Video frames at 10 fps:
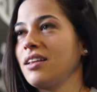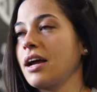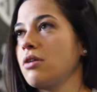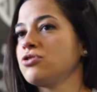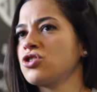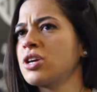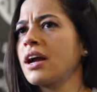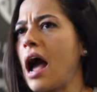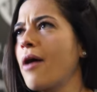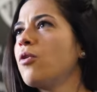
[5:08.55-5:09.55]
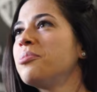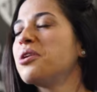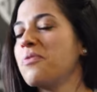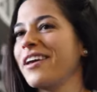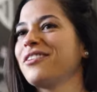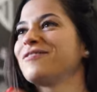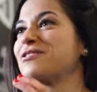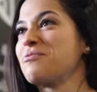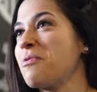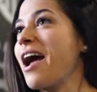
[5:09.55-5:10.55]
like I was just like, I will be a
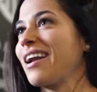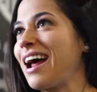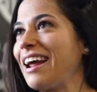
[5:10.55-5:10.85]
weightlifter when